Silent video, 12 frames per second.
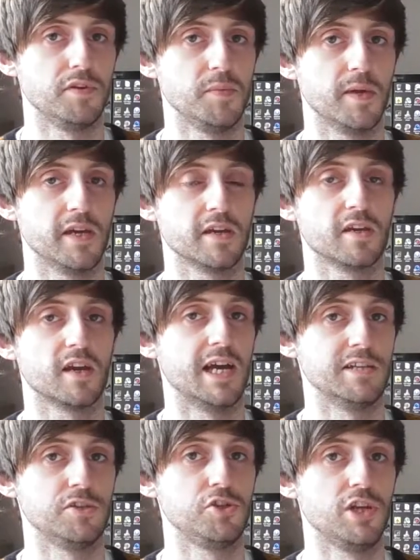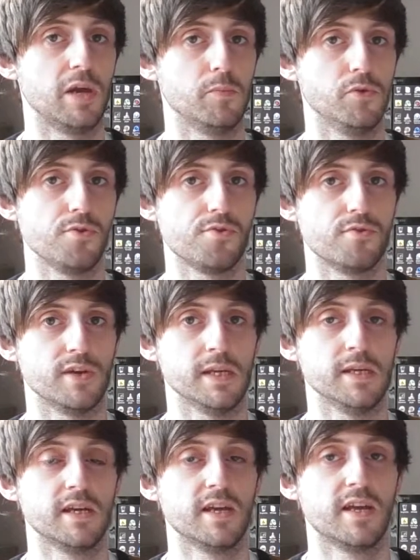Remake, and Shenmue
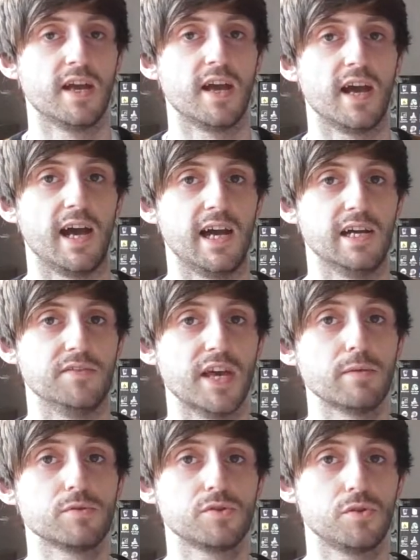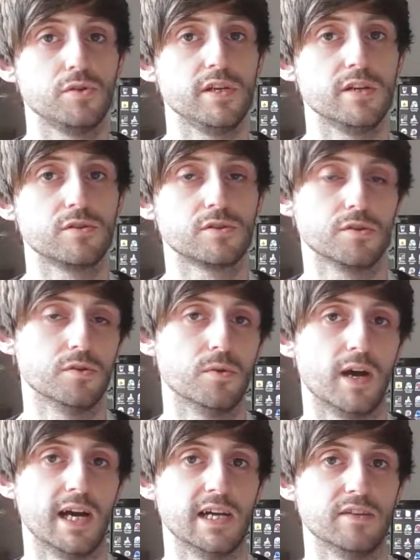3. And that was 2 years ago,
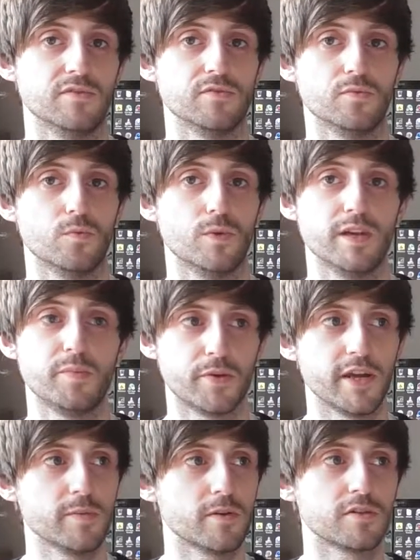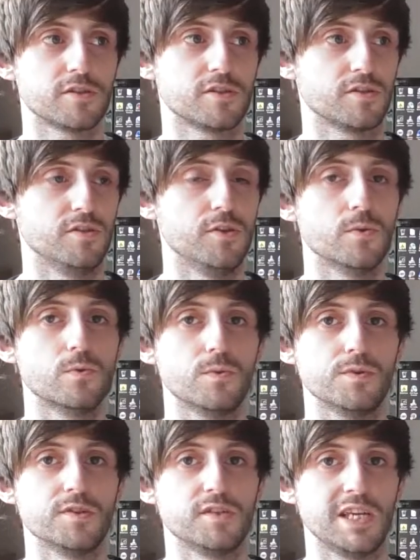and we pretty much know
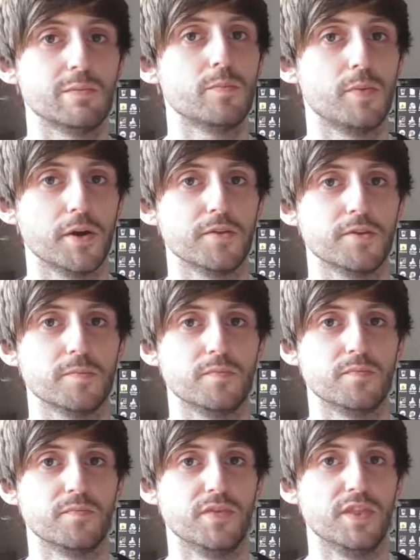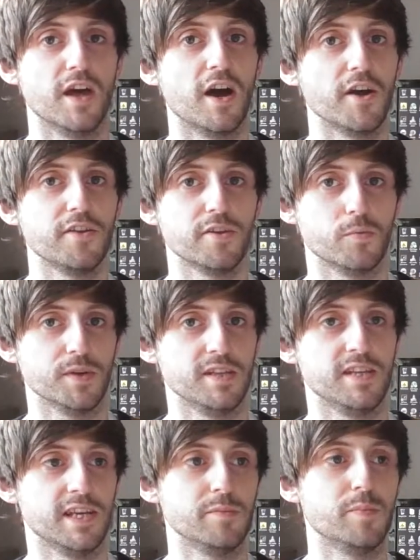the same about them now that we
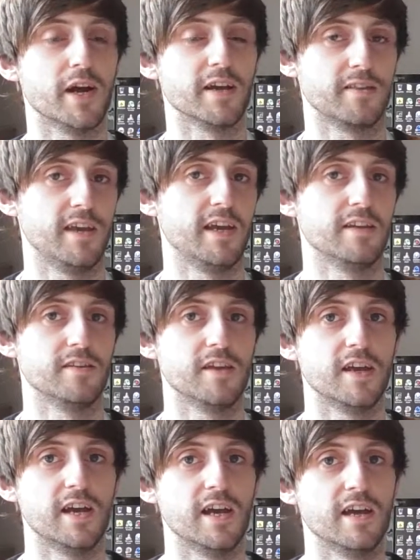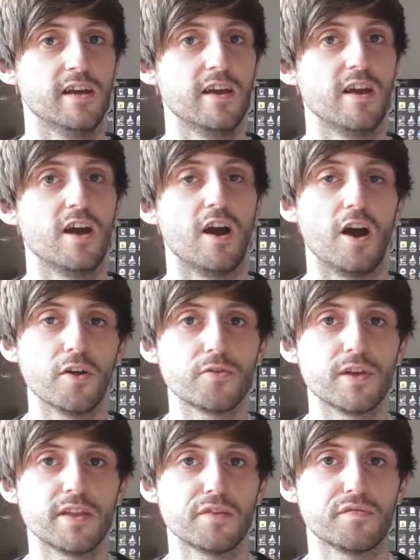did back then. Other
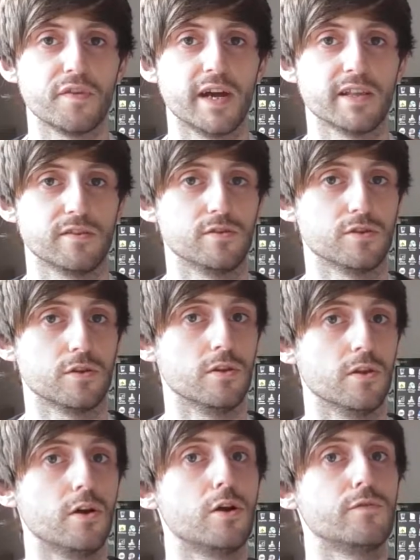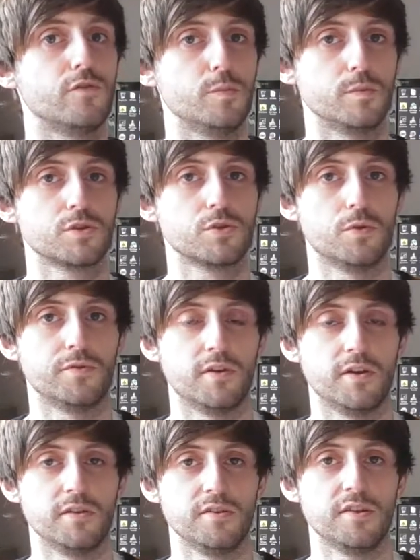than the fact there's a lot of rumours going
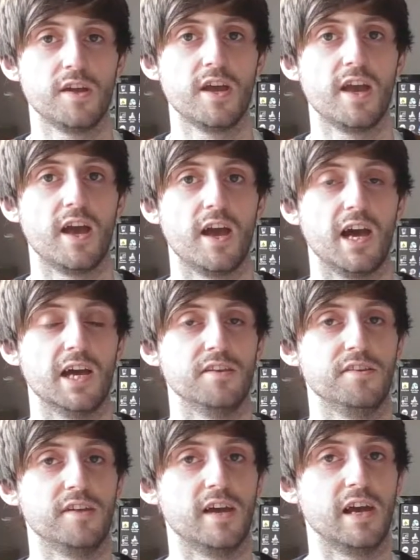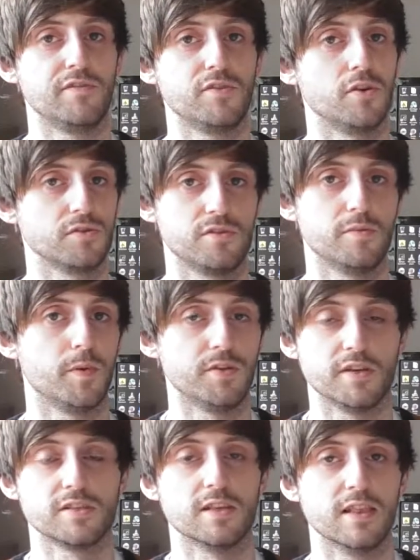around, and I've talked about
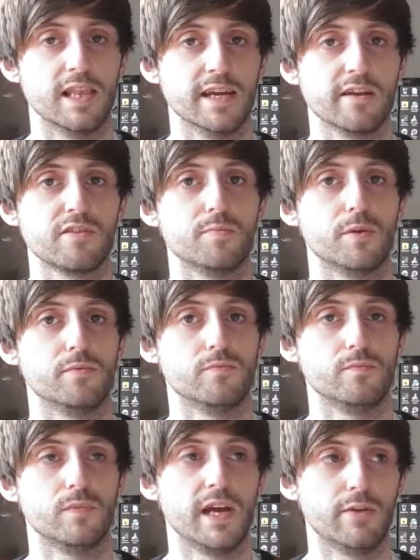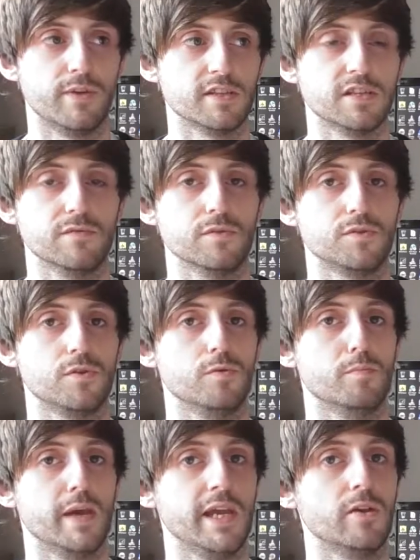this at length, but Resident Evil 2
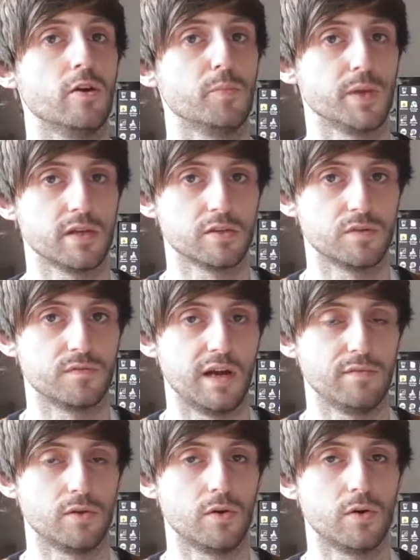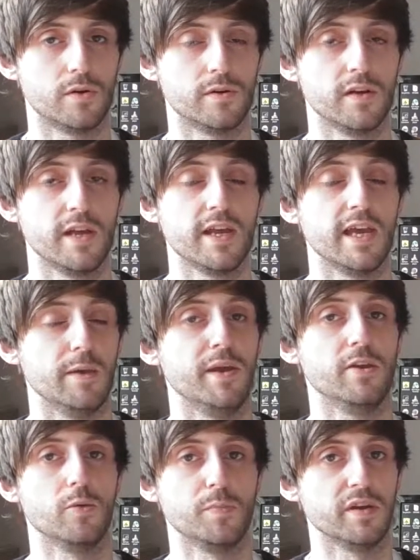may not be a survival horror, it may
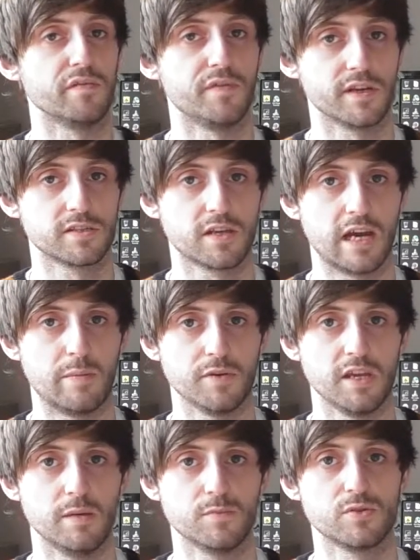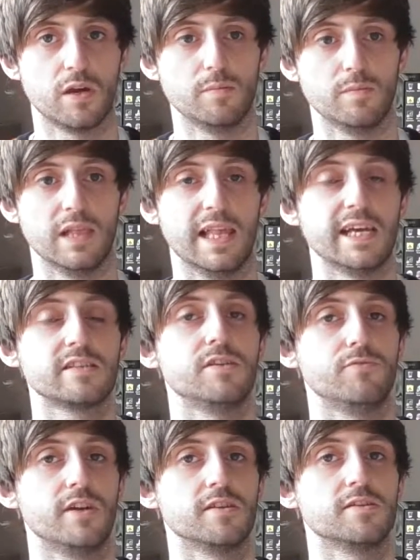not be a fixed camera game, so I'm less
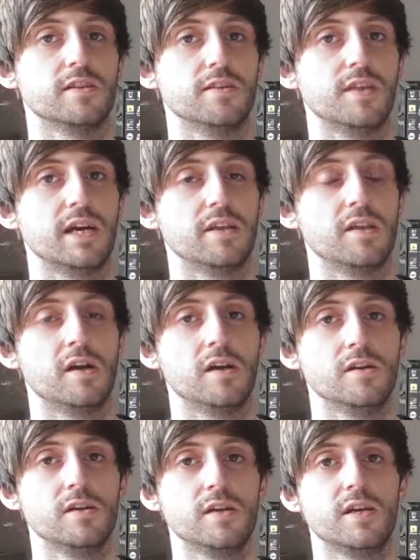interested in that now.